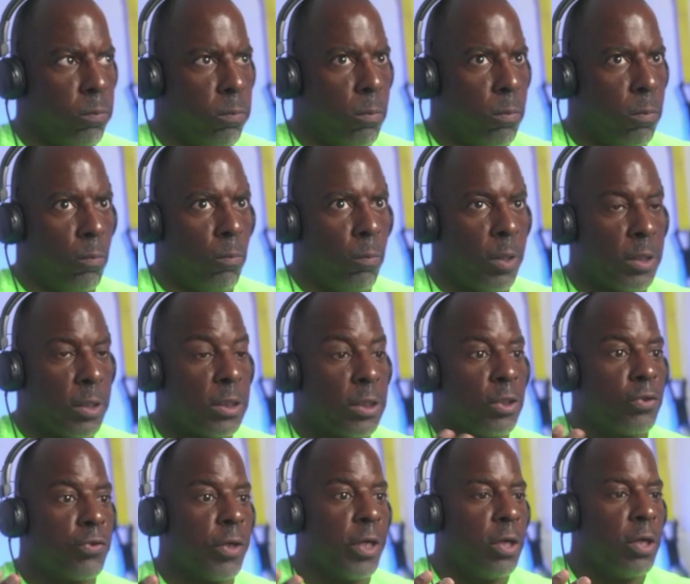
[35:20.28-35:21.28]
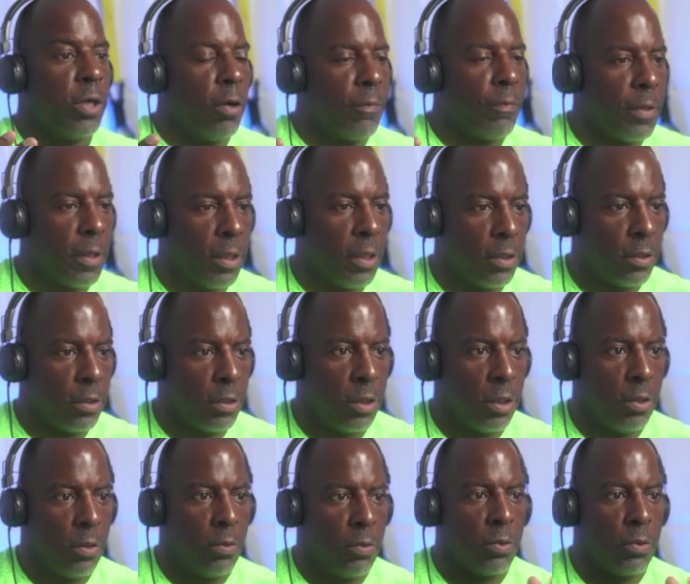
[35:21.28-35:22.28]
what's the trade-off there?
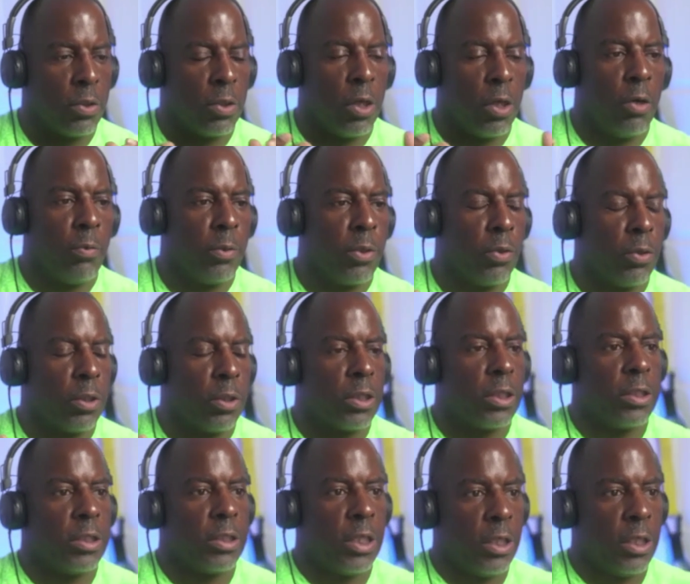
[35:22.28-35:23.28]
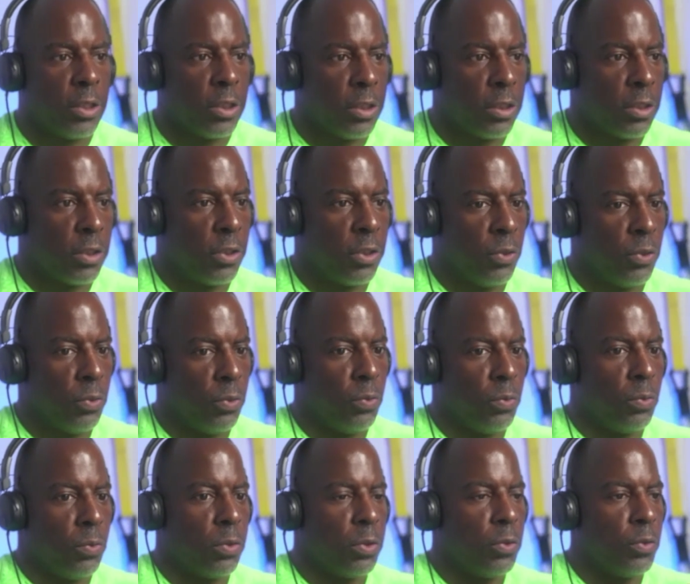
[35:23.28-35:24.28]
Are we going to continue
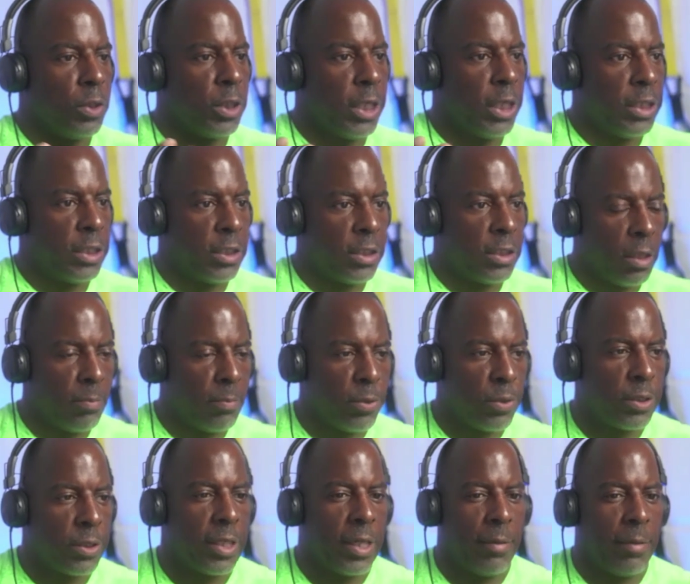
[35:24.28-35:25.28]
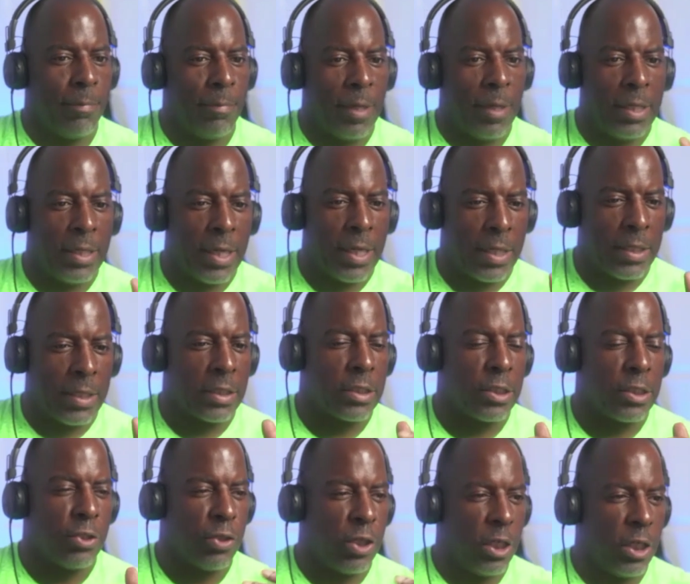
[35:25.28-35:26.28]
to chase numbers that may not
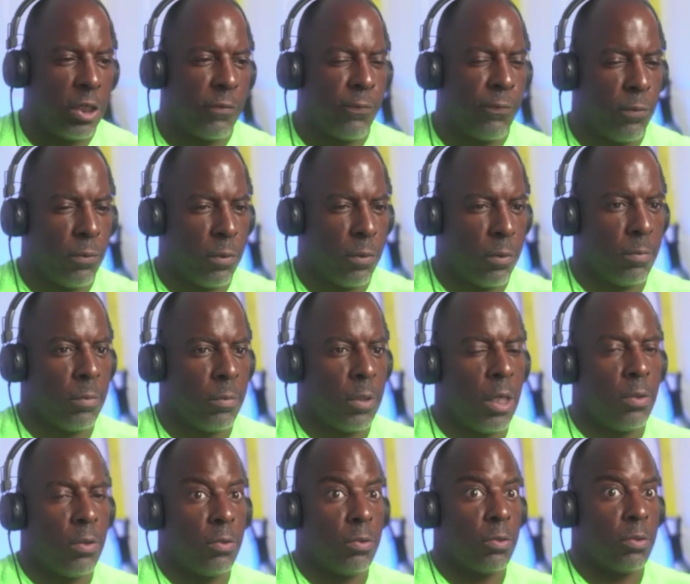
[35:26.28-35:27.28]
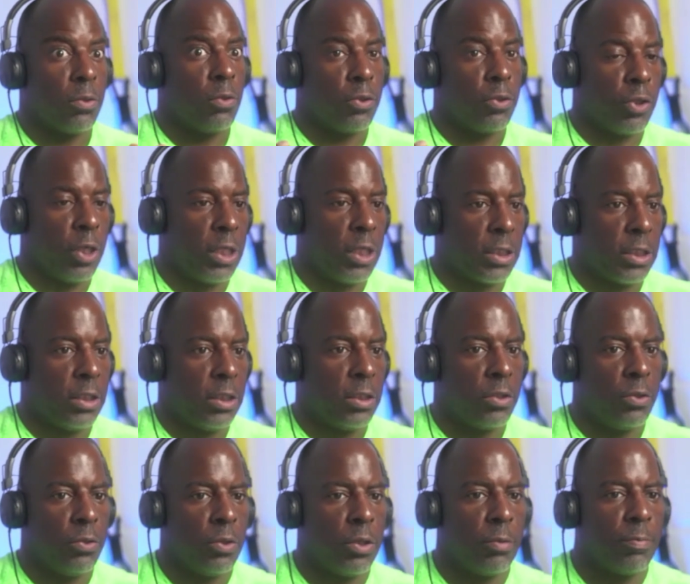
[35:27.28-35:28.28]
necessarily transform or translate
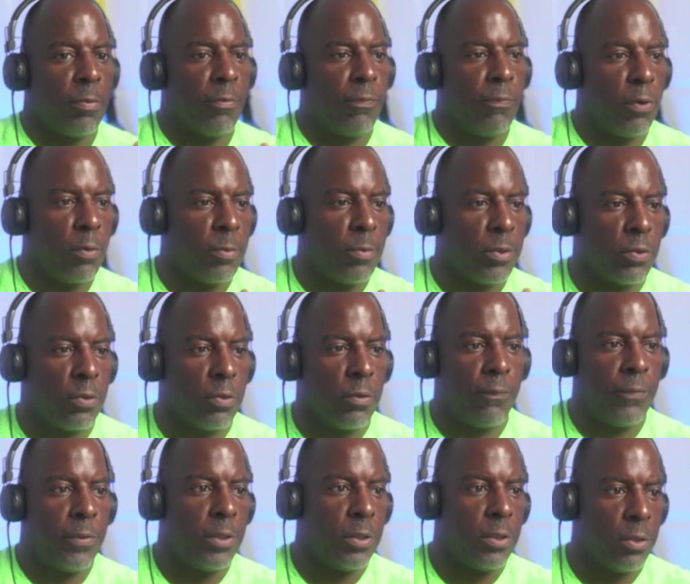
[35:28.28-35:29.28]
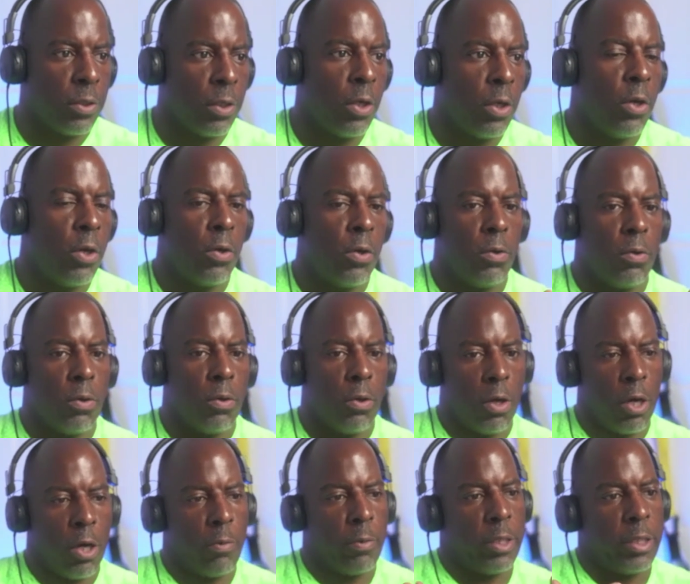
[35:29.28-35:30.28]
to their performance on the field, or
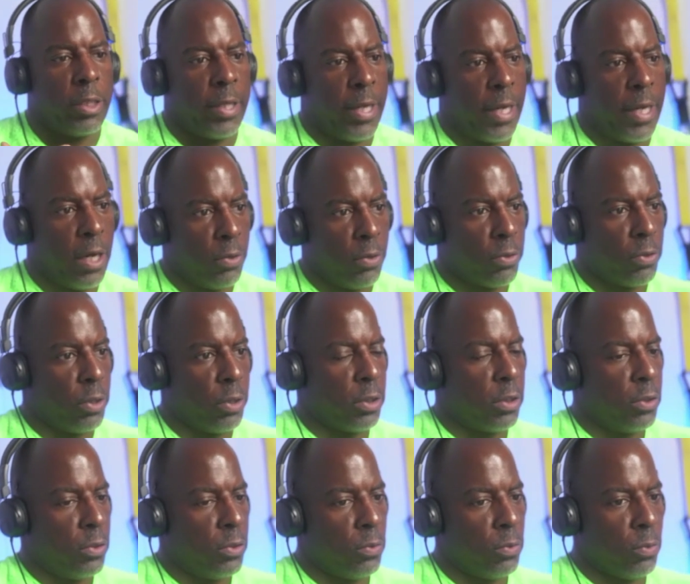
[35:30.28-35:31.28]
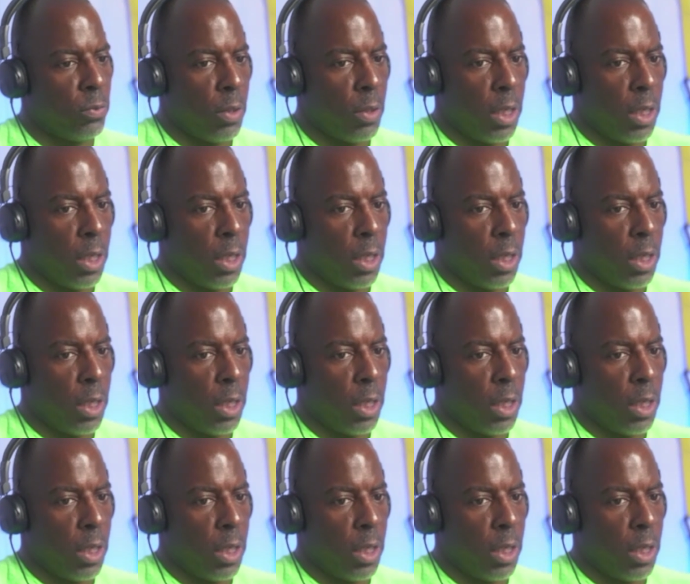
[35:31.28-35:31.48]
are we now going to,